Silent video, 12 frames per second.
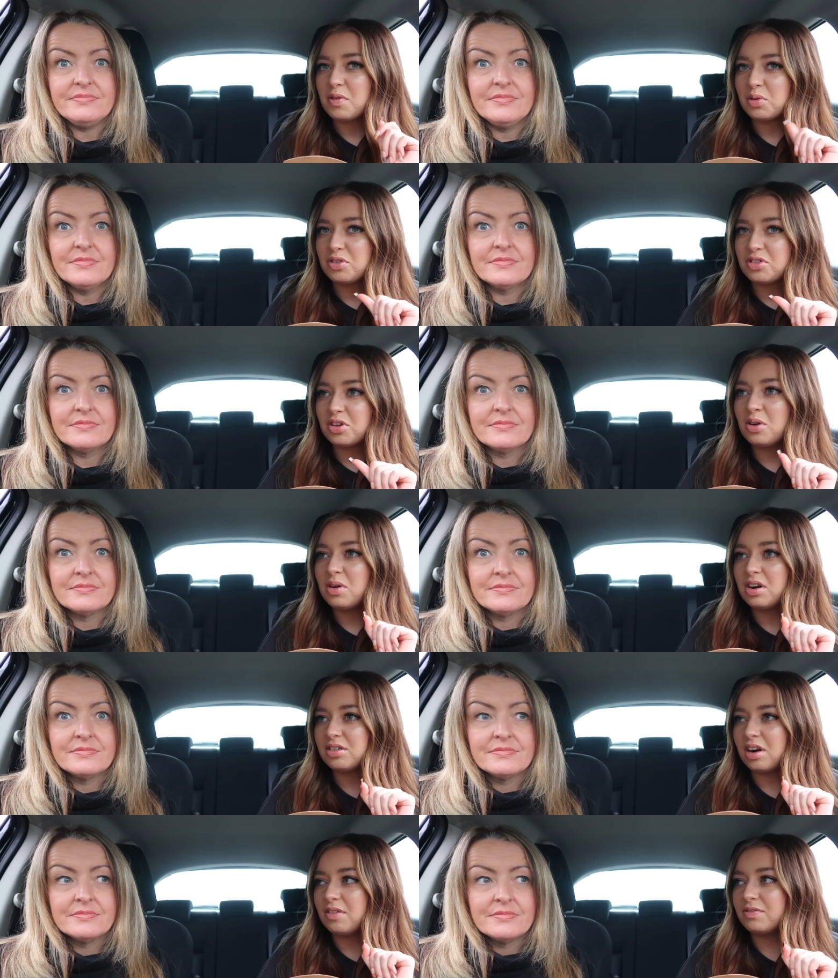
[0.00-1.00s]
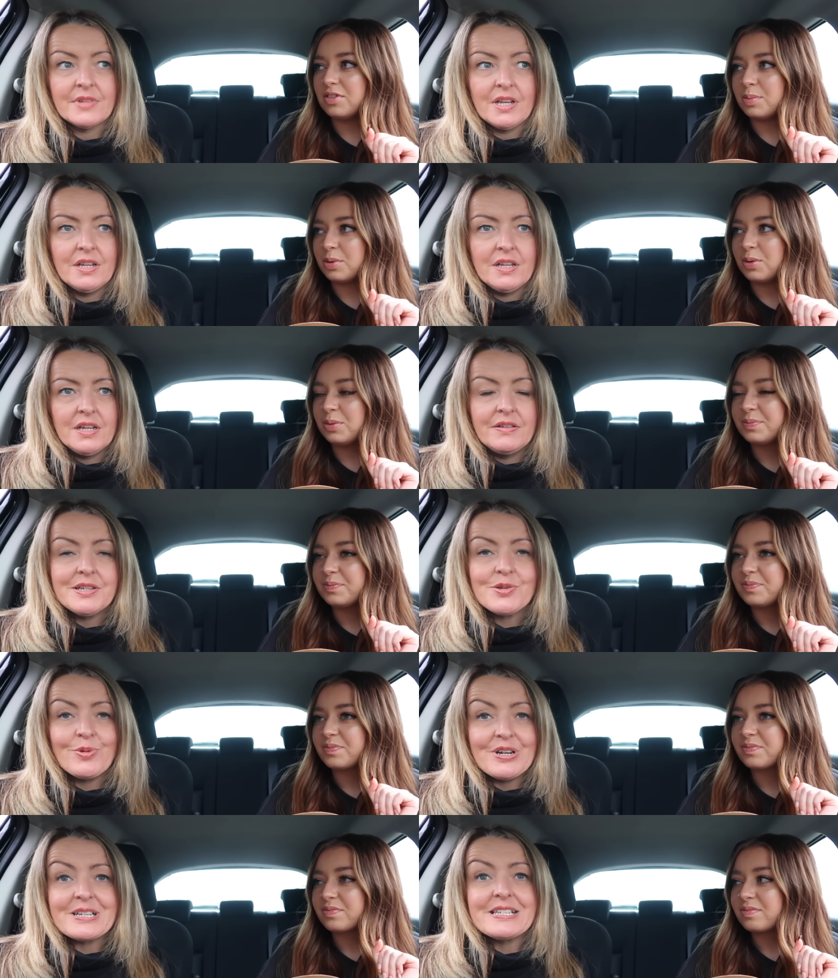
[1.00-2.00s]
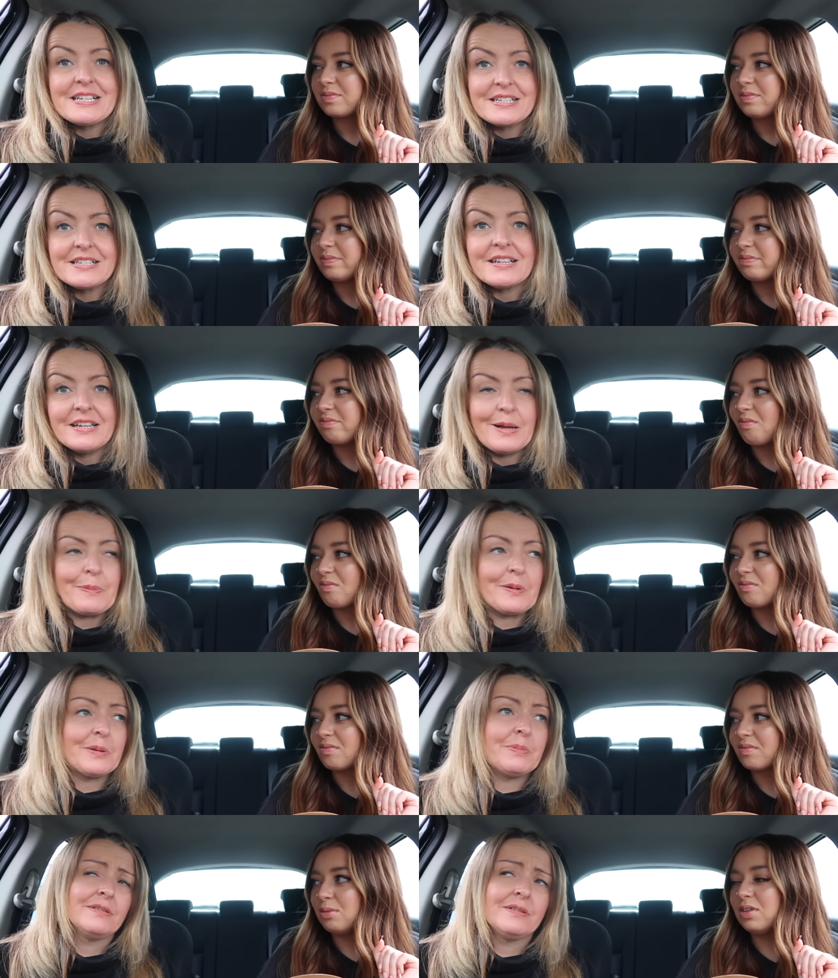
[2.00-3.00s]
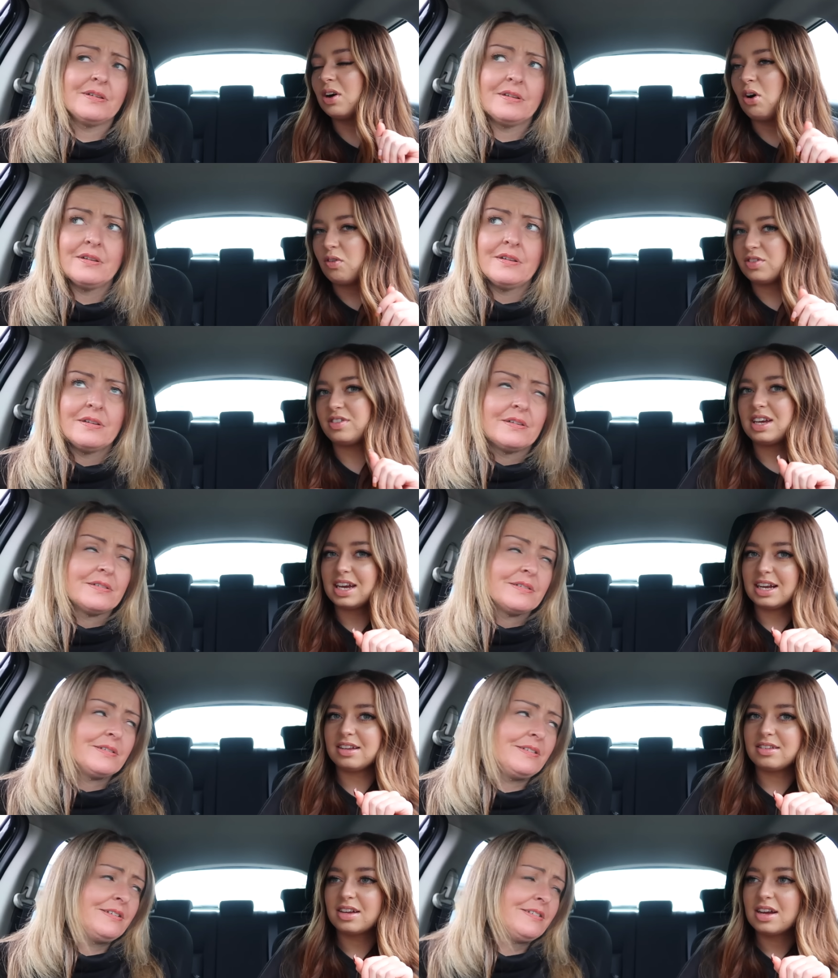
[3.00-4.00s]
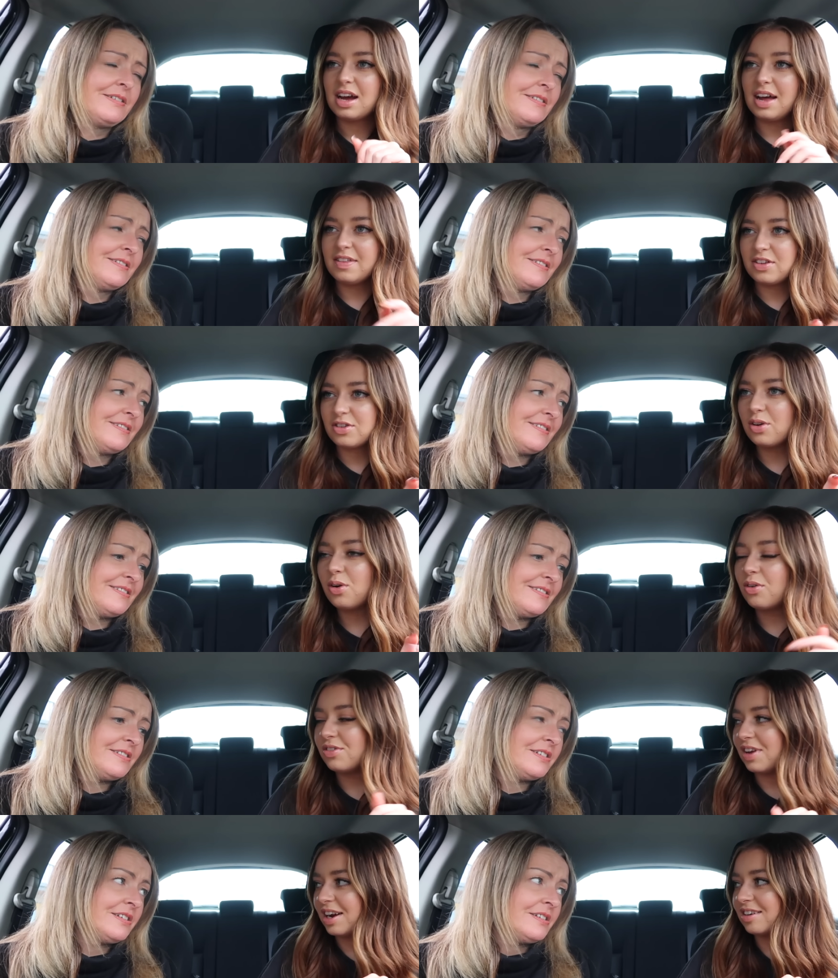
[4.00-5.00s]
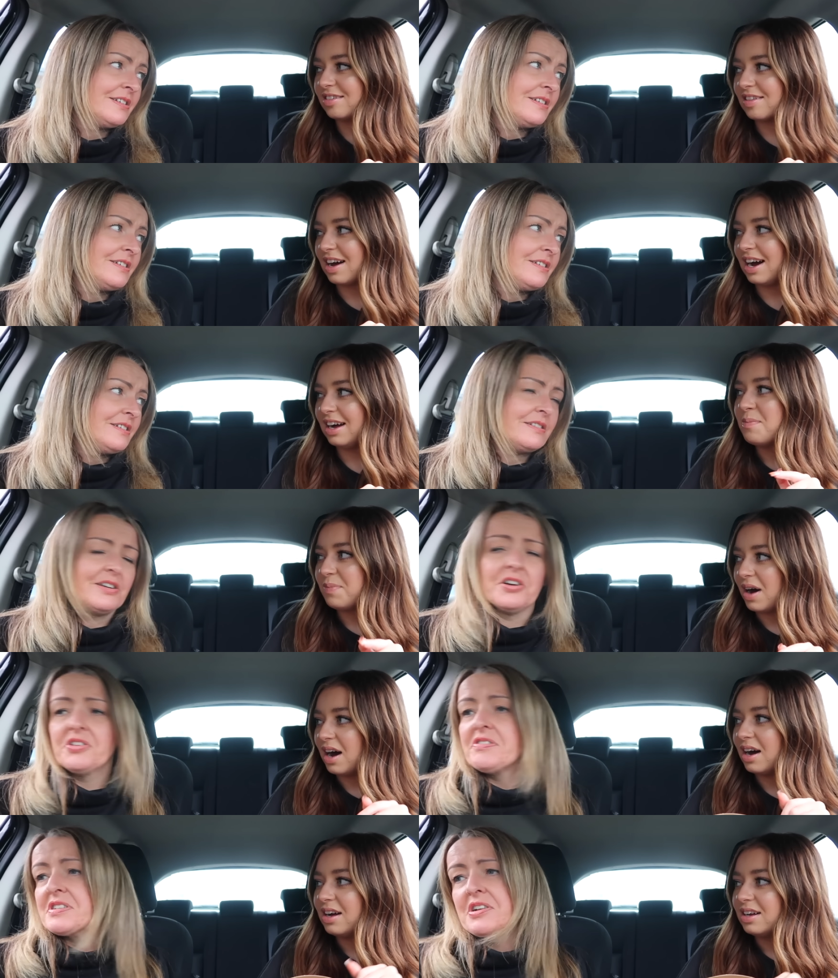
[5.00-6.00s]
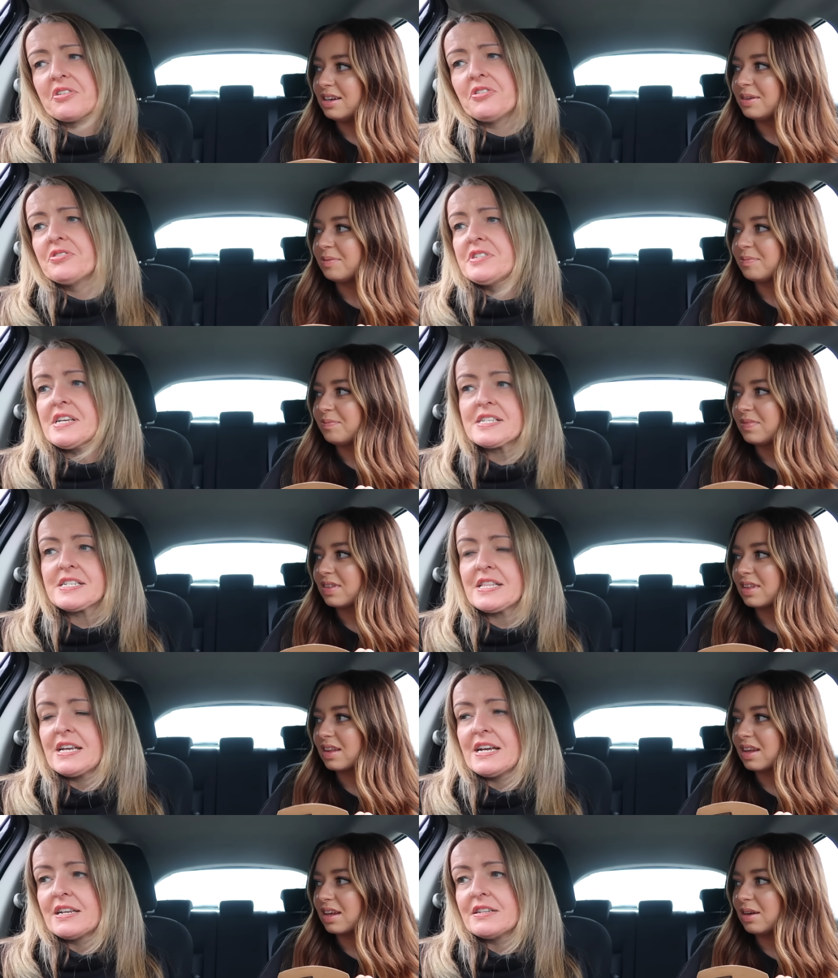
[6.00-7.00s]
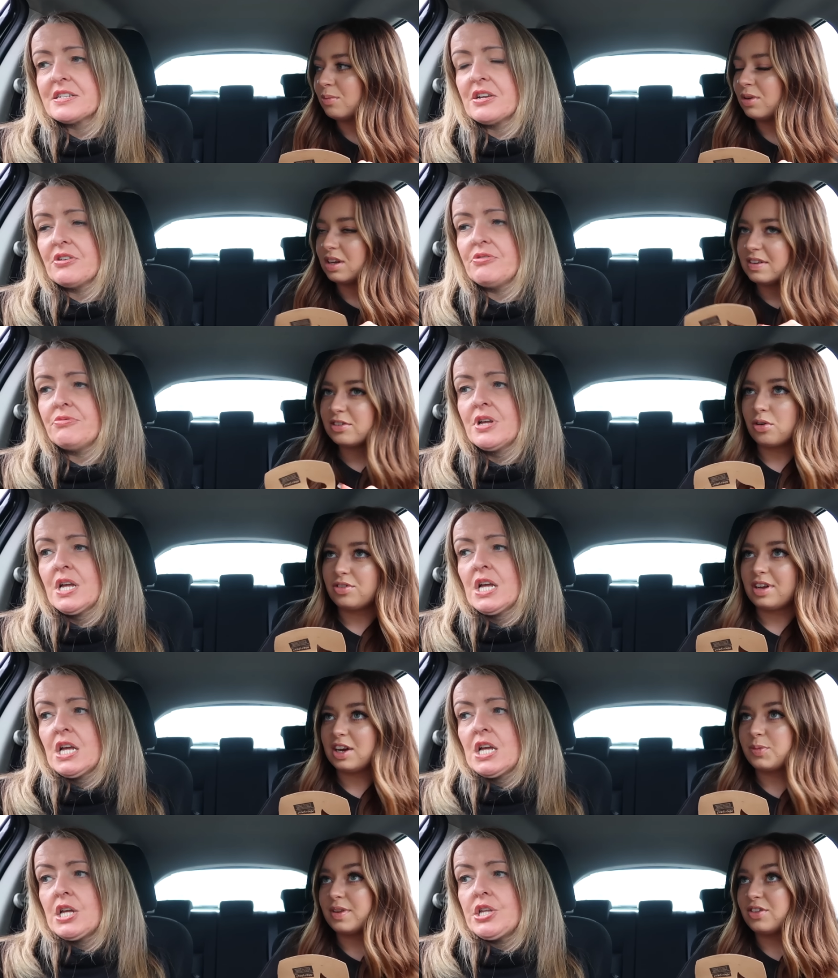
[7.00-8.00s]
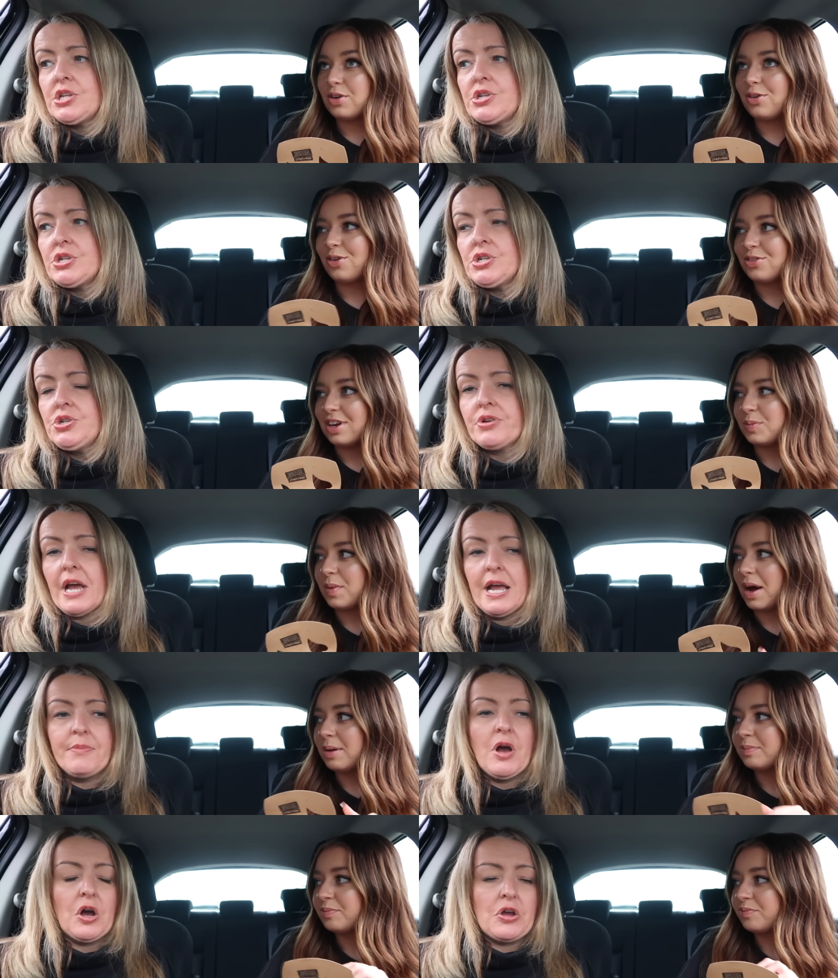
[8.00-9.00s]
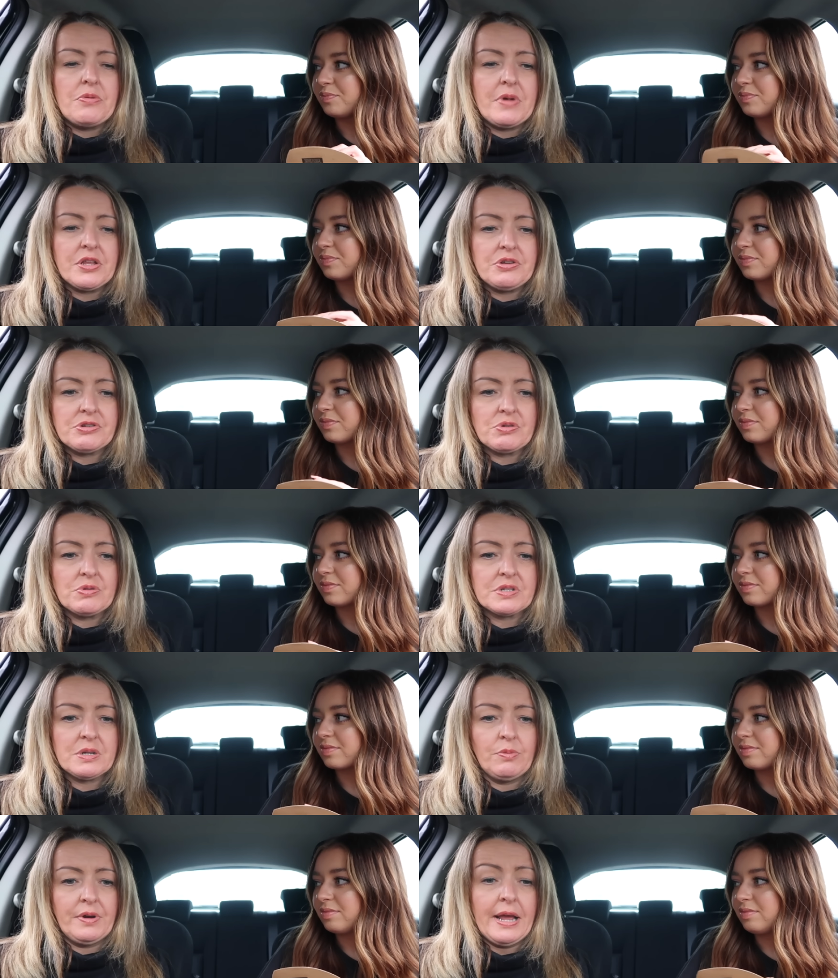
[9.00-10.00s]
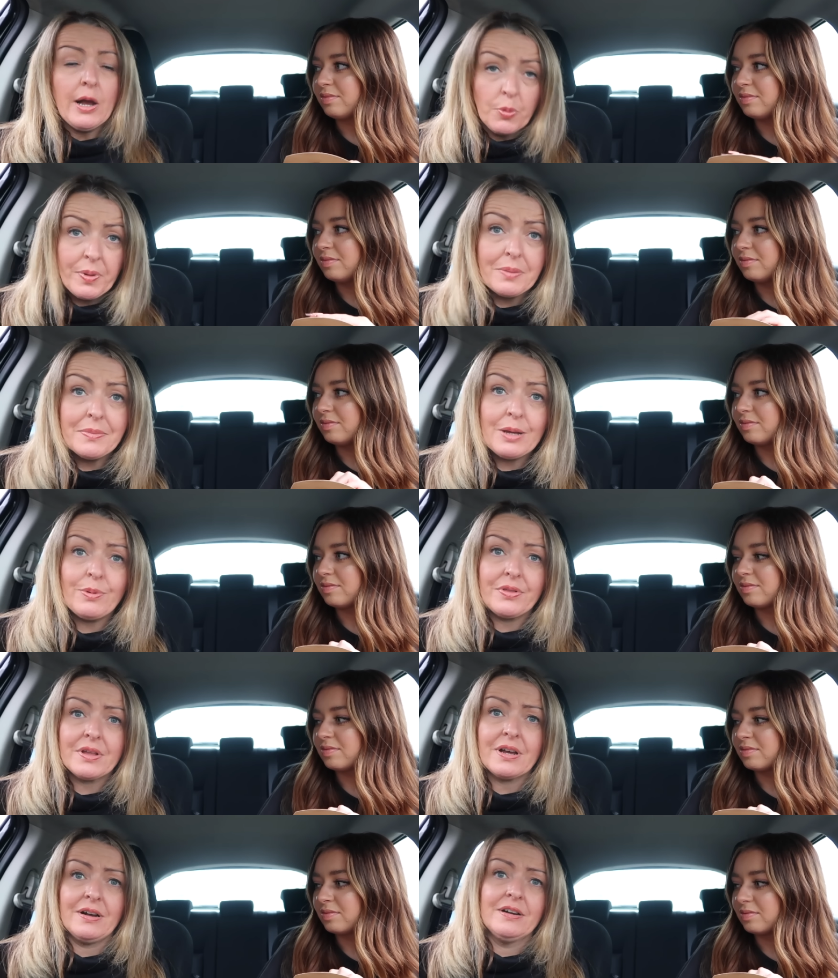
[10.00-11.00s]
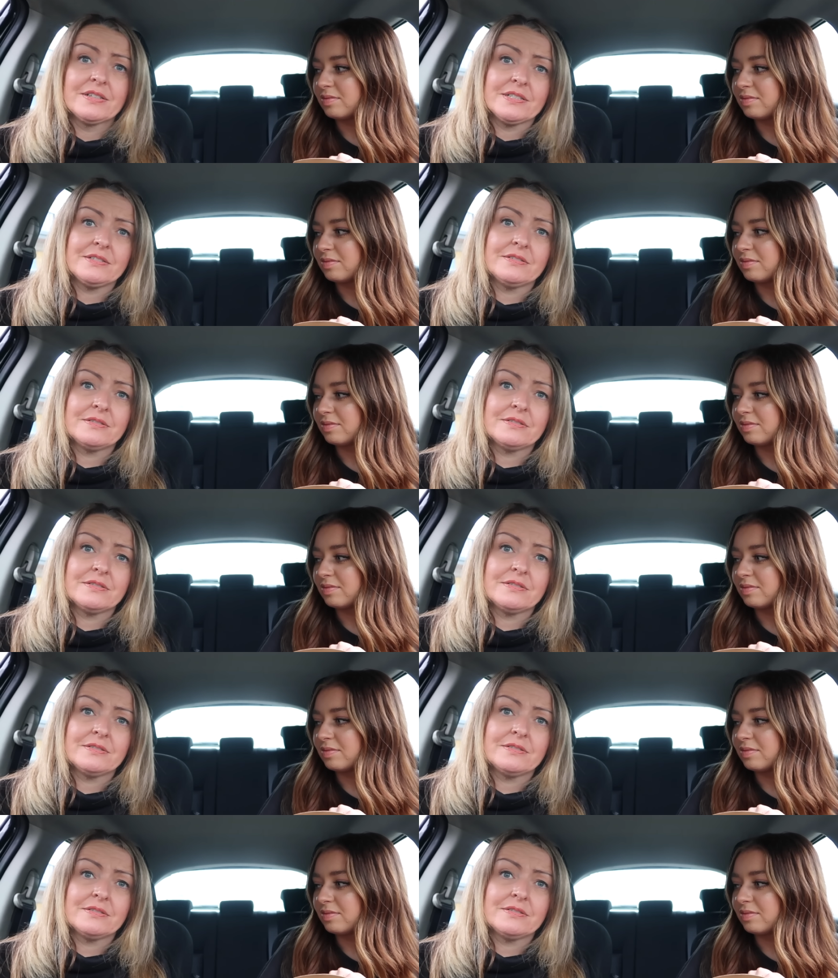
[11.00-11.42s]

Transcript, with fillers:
Speaker 1: feel so uncomfortable. It's worse things that can happen. Well, there obviously is, and there's no context to that. No, there is
Speaker 2: no context to that, Anna. So well, there is context, but there's not. You, you came home and you saw someone helping me with the garden,